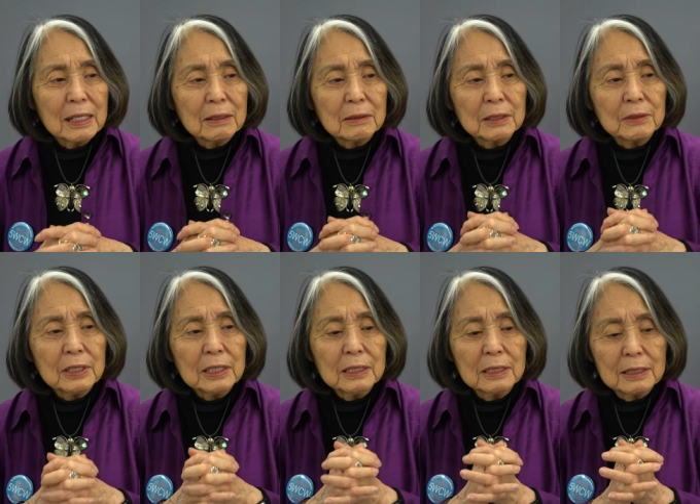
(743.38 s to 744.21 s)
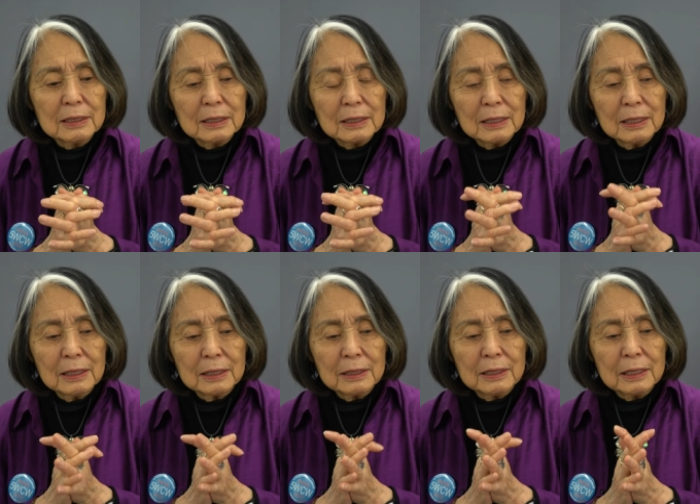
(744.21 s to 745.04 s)
Now, Athena,
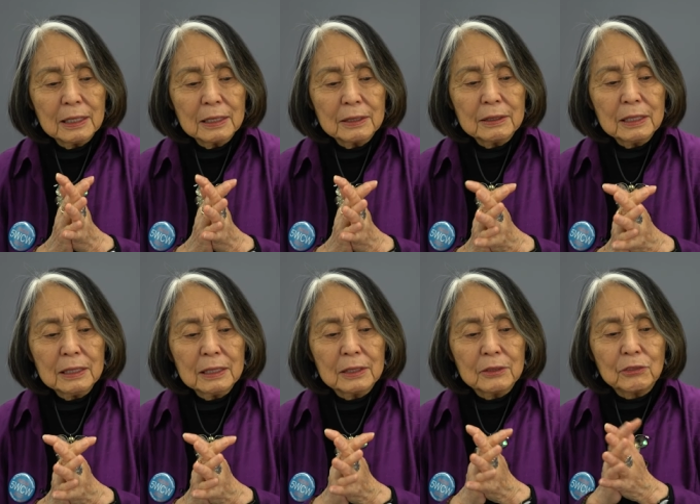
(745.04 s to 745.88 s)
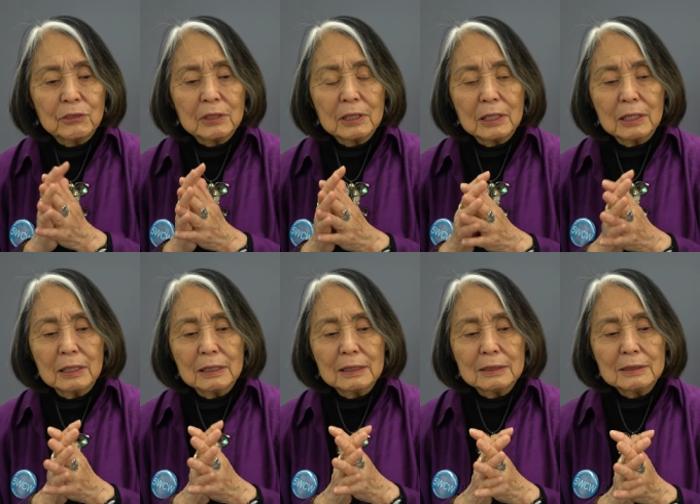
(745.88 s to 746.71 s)
Ath- Athena is,
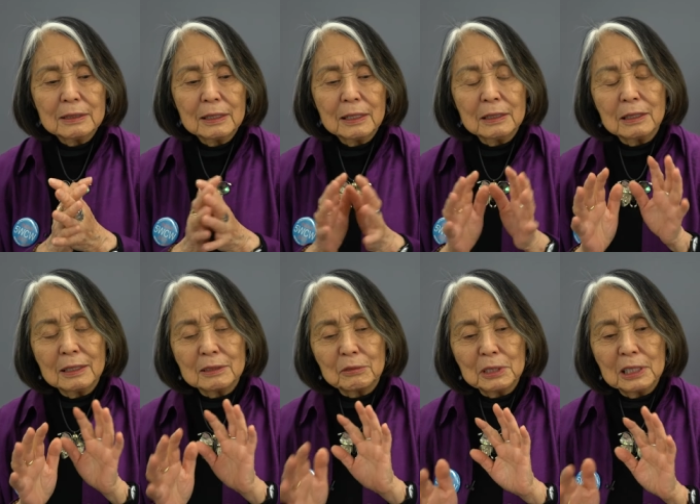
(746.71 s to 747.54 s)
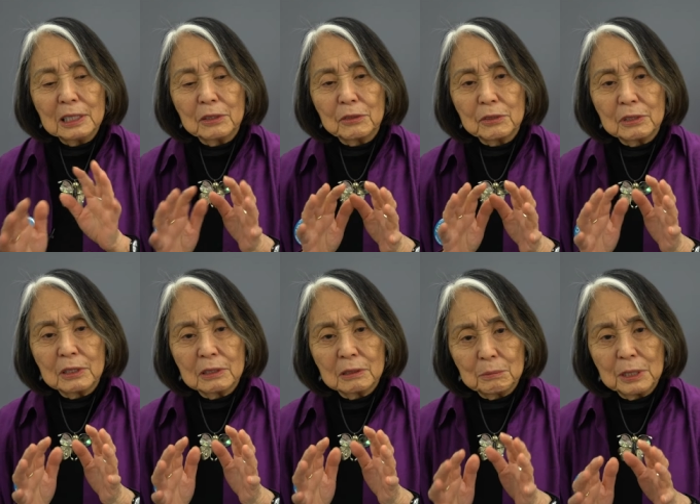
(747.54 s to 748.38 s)
uh, it, it's really
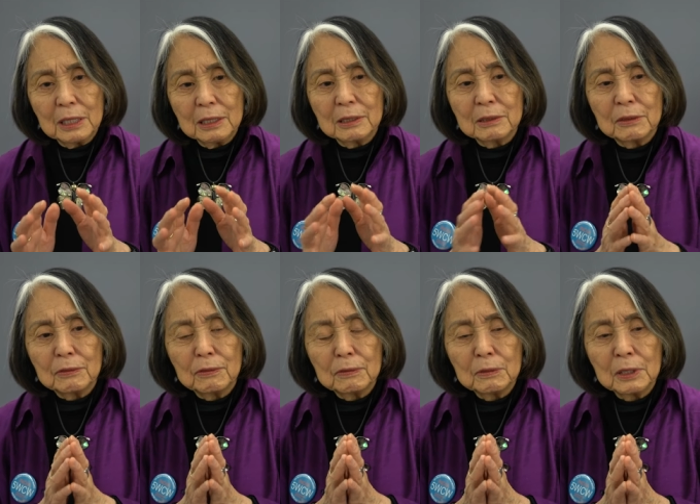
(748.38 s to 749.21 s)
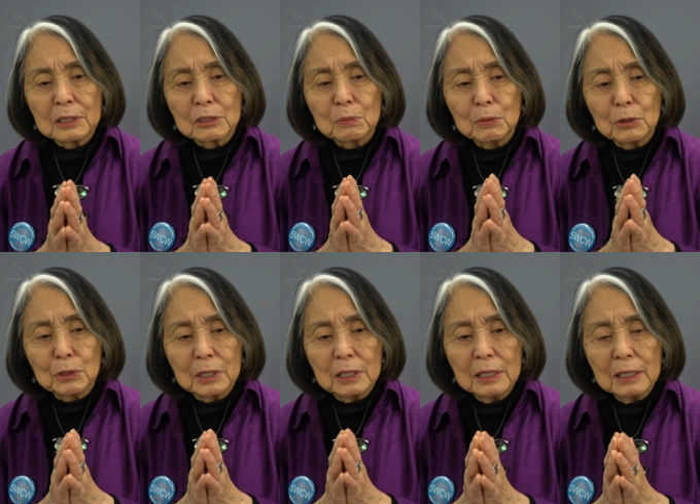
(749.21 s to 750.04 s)
interesting to me to have
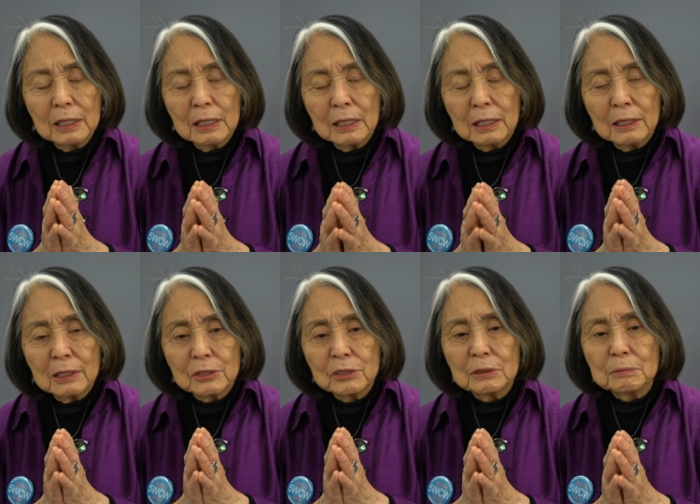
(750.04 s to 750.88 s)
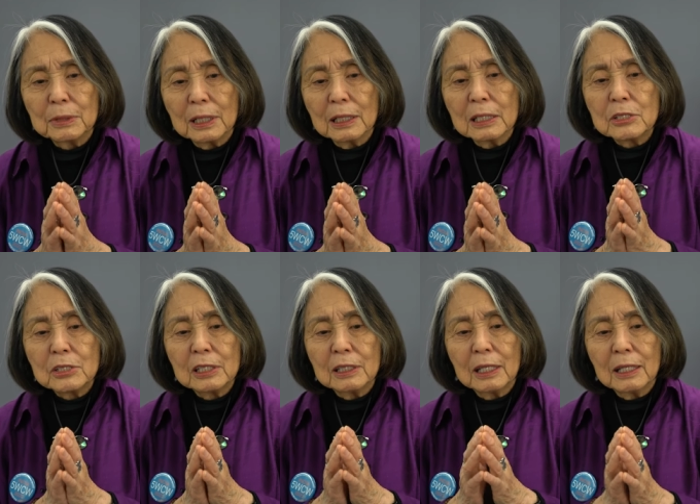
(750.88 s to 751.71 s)
explored their
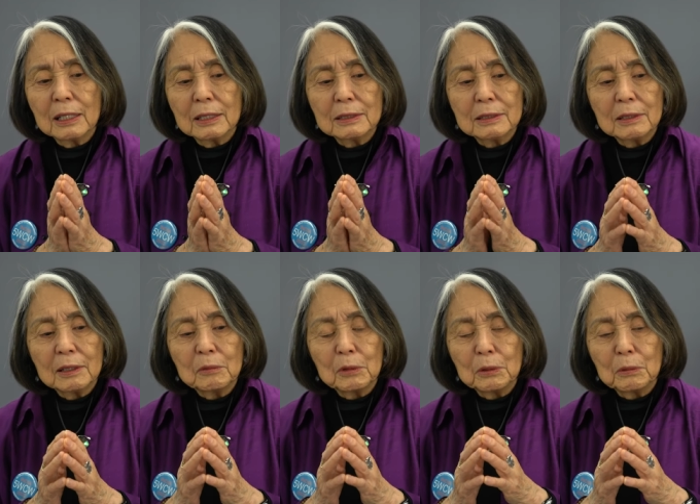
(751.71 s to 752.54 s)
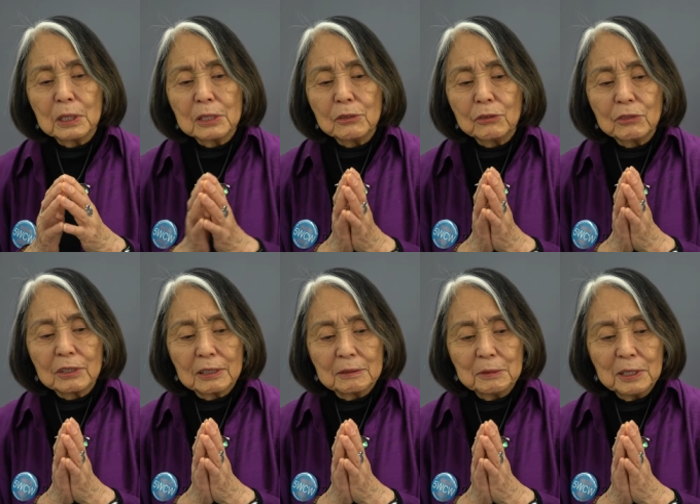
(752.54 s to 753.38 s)
symbology and what was
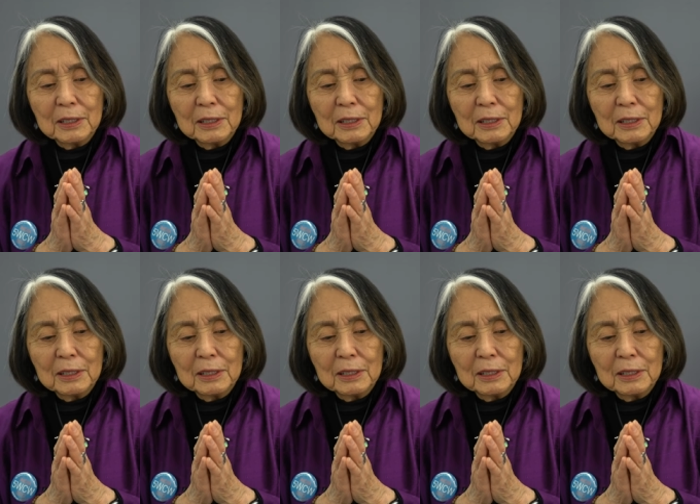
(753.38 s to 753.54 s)
uh,